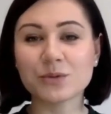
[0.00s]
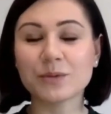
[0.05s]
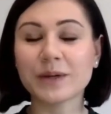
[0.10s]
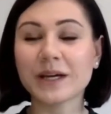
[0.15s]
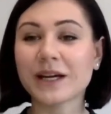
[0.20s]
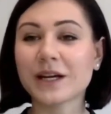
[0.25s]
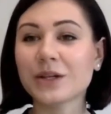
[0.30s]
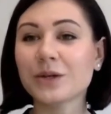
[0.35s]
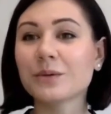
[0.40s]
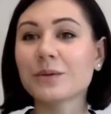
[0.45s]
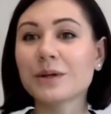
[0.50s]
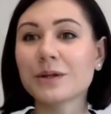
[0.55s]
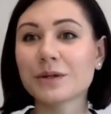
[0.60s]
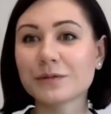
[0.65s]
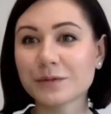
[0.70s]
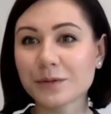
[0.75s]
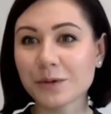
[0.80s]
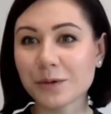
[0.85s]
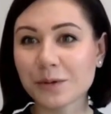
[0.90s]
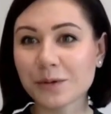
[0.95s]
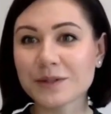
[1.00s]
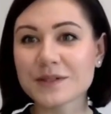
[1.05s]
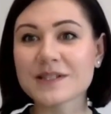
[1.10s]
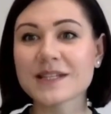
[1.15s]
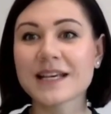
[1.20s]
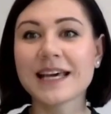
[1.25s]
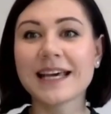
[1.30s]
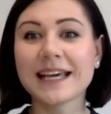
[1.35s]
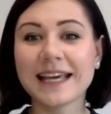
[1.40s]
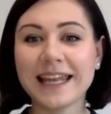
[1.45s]
where you will, of course,
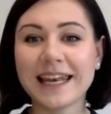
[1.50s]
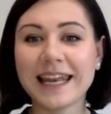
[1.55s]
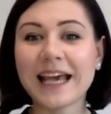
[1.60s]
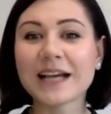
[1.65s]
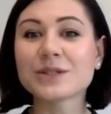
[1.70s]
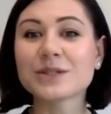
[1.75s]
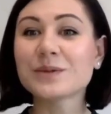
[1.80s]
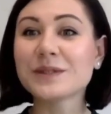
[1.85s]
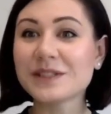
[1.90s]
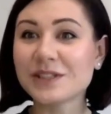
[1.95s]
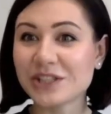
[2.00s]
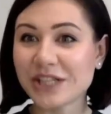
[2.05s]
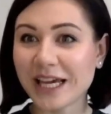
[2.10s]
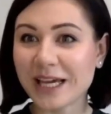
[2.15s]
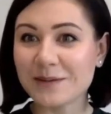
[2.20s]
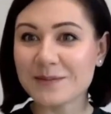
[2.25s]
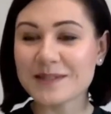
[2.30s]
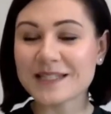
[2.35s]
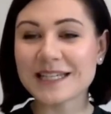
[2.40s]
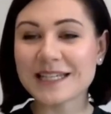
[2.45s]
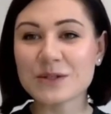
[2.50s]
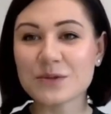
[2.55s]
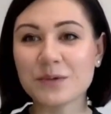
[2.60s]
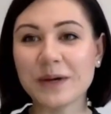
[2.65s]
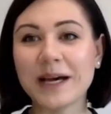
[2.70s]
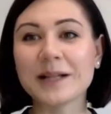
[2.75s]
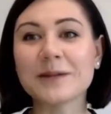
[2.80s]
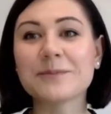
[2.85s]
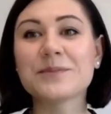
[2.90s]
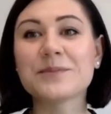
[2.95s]
connect with James as well.